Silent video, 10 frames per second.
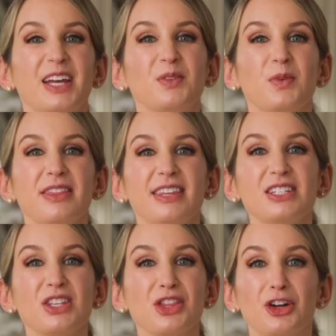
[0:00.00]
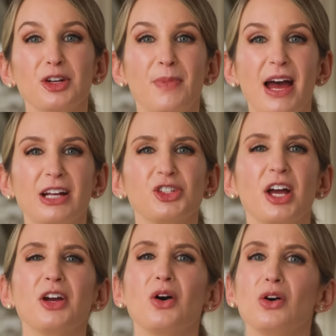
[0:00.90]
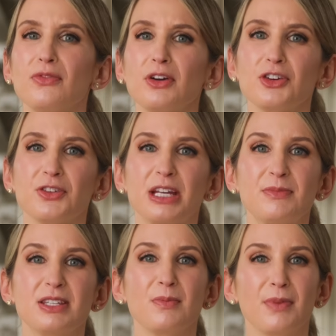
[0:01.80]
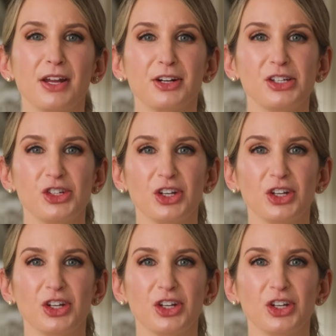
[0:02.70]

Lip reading: And with this third batch, I over-creamed the butter and